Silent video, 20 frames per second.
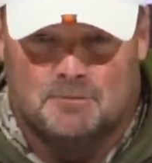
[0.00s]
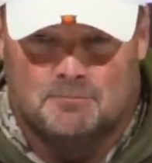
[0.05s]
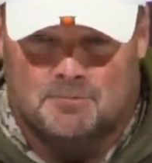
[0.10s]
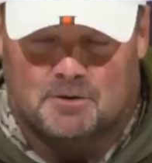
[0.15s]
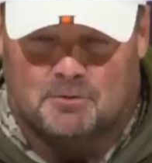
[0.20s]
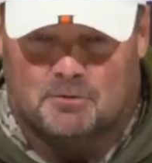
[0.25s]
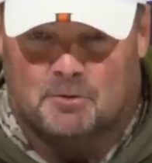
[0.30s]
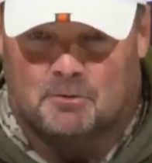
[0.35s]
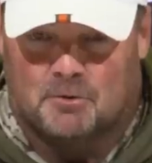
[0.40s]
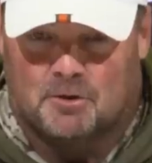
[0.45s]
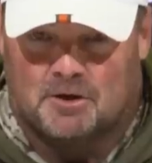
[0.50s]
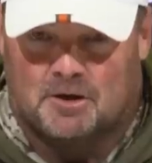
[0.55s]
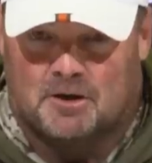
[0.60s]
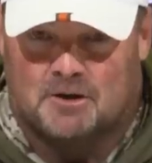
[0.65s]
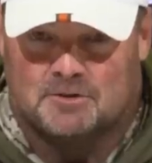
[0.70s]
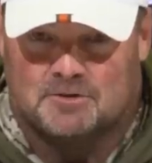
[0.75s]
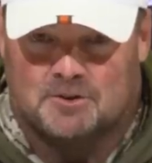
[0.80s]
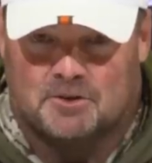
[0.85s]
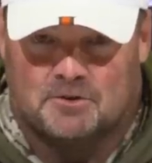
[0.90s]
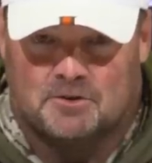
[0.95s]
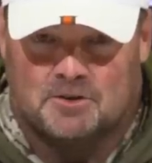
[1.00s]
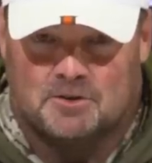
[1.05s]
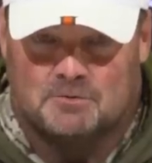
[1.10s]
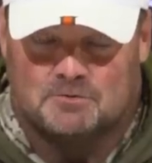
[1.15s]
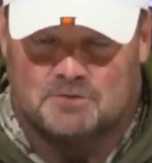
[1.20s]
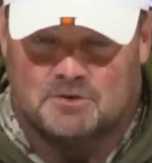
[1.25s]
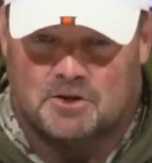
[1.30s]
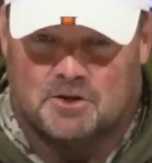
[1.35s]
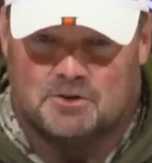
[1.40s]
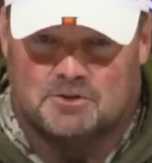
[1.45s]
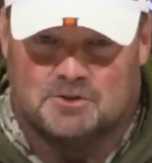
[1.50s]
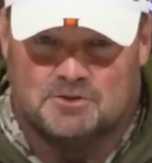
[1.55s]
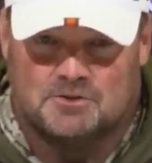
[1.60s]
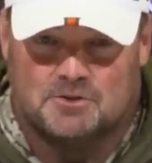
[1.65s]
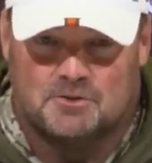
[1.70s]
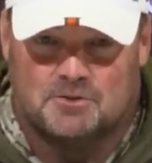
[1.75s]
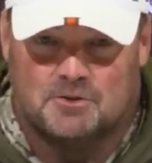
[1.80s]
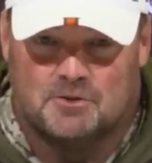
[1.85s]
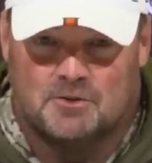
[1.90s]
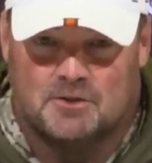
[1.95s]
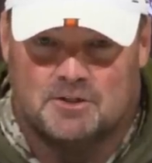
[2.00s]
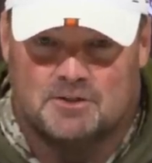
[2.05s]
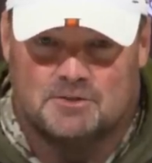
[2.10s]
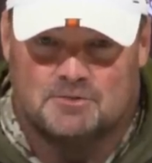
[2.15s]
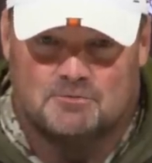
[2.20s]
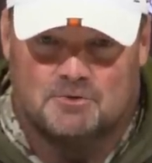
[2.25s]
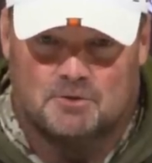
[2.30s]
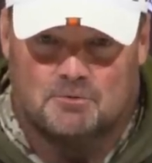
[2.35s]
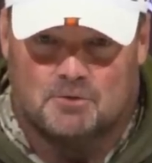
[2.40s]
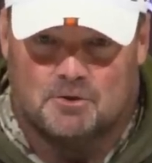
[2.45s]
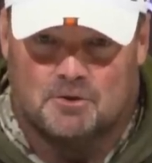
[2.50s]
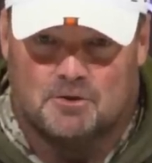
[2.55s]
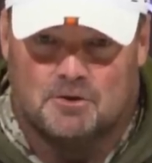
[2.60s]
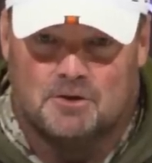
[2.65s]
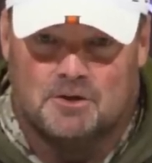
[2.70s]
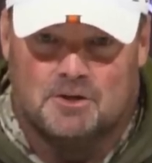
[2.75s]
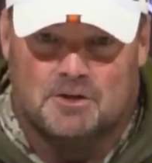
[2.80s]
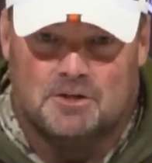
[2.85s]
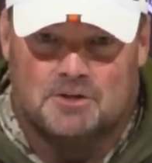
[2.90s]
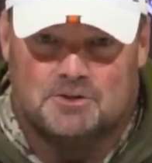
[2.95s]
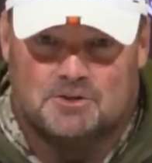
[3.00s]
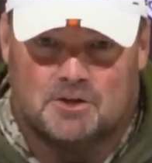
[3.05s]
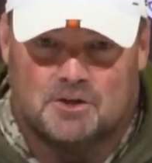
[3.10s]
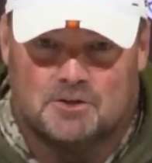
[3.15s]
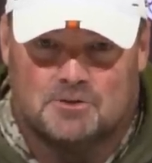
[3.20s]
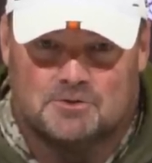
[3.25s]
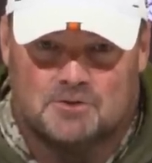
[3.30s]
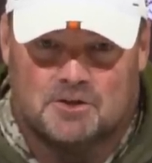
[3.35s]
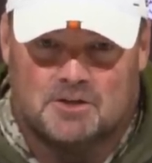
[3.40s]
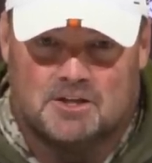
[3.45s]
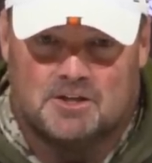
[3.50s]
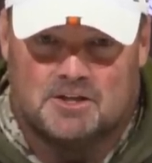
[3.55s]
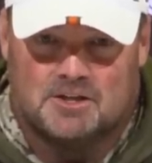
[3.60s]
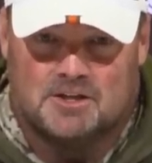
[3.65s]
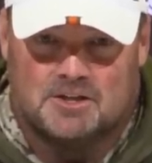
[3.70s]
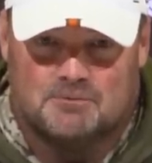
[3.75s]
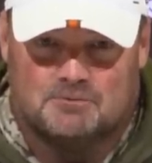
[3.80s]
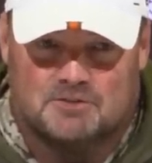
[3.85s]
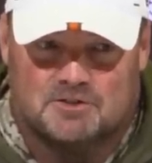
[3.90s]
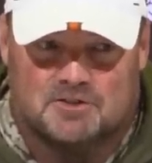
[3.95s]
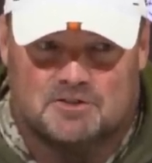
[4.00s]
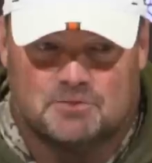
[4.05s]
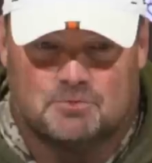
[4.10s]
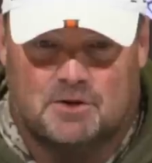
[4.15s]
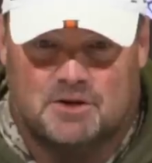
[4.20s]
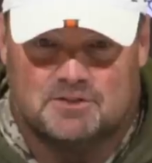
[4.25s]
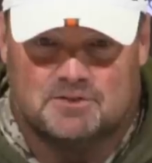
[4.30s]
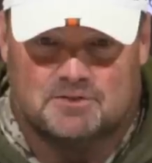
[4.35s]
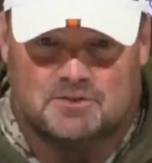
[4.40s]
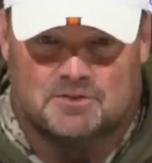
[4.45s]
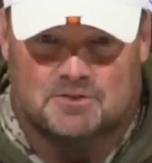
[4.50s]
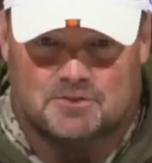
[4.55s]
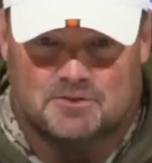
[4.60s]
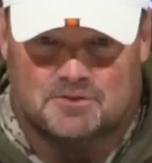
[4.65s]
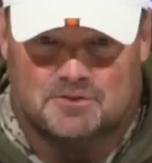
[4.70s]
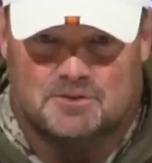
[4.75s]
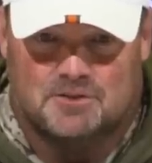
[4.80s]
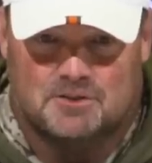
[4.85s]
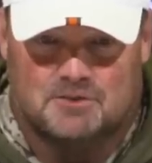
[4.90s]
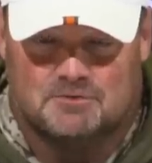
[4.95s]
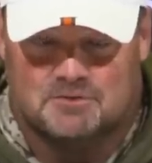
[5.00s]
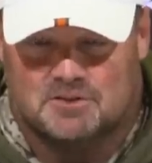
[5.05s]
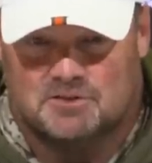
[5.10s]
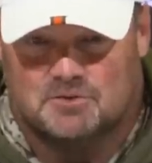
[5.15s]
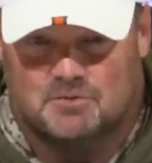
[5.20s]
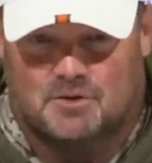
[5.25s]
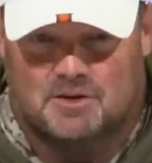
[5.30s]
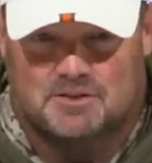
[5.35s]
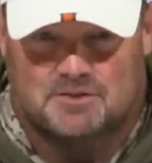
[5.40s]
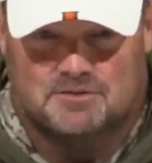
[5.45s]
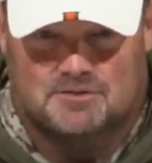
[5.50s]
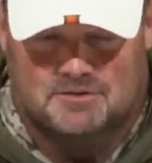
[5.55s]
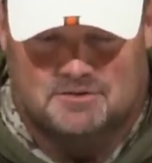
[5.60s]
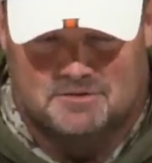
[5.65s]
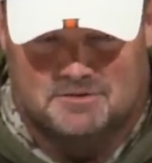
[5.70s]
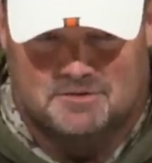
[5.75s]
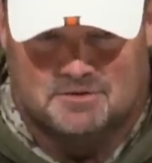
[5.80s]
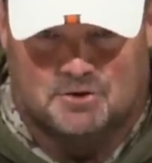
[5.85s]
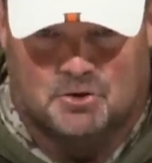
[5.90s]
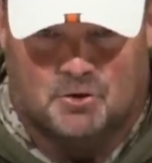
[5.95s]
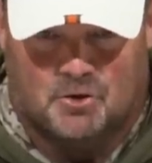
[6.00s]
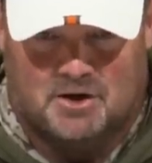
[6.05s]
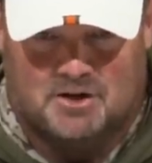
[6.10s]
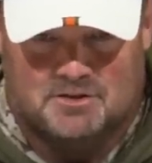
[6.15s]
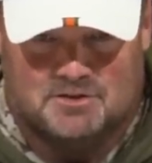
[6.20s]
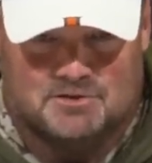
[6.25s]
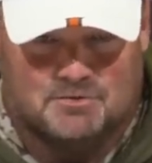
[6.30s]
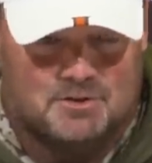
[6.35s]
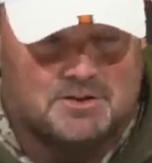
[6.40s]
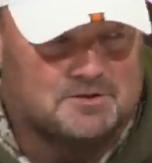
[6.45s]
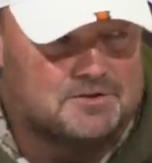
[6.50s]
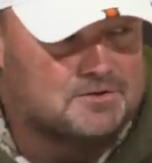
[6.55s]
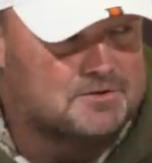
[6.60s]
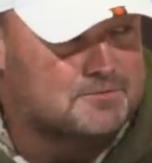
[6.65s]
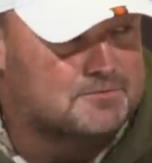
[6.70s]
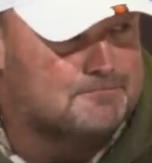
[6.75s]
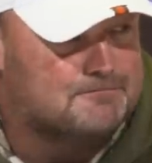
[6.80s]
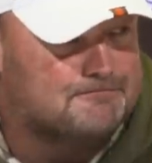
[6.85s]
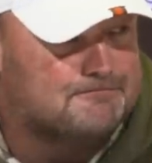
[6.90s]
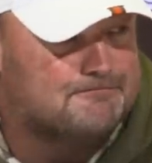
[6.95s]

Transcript: But we were in Arizona, and it was 102 degrees, and we were trick-or-treating, and it was a sweatsuit. It was a green sweatsuit.